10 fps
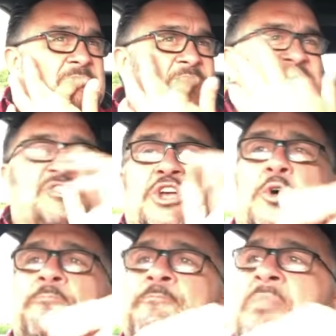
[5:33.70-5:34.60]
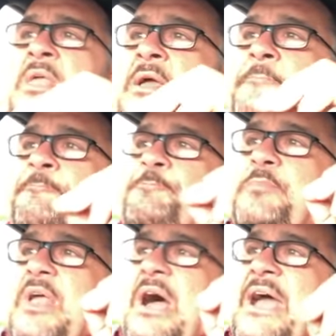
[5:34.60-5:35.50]
so
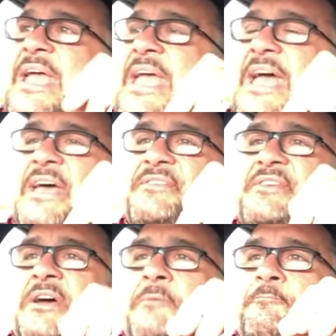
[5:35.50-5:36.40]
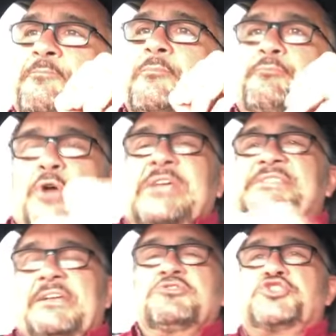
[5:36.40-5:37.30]
I had
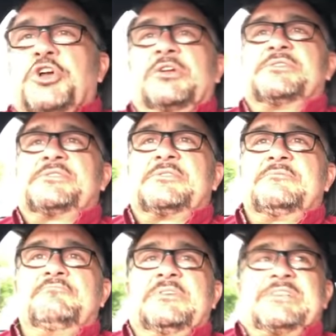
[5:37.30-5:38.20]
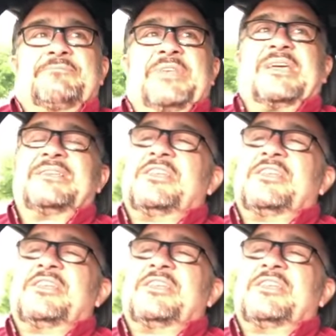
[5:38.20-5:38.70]
priced out insurance because I'm thinking,